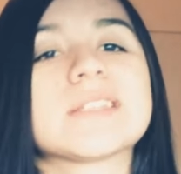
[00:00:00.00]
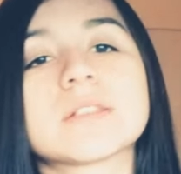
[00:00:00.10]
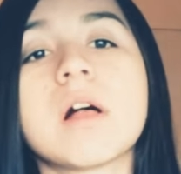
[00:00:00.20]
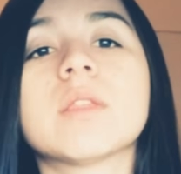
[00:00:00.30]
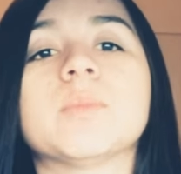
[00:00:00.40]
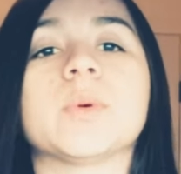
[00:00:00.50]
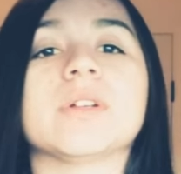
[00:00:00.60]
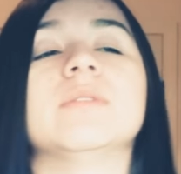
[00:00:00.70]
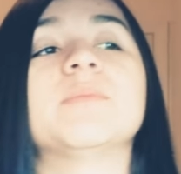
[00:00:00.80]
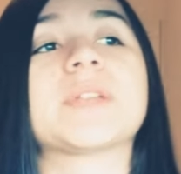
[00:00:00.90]
it's all
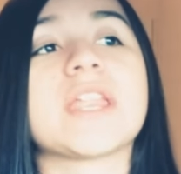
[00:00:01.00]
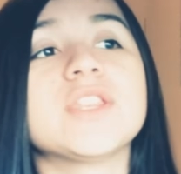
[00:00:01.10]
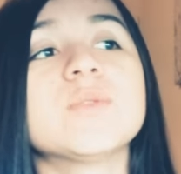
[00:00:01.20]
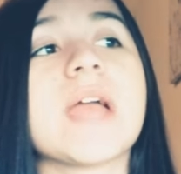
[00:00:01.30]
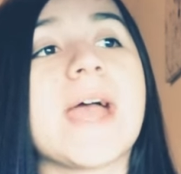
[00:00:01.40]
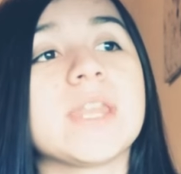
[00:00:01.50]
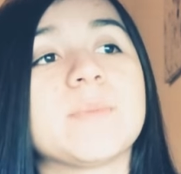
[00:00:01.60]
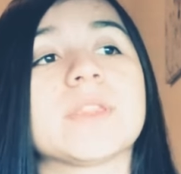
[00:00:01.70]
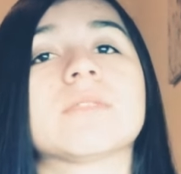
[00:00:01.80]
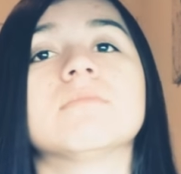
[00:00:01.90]
important, but I knew I had to put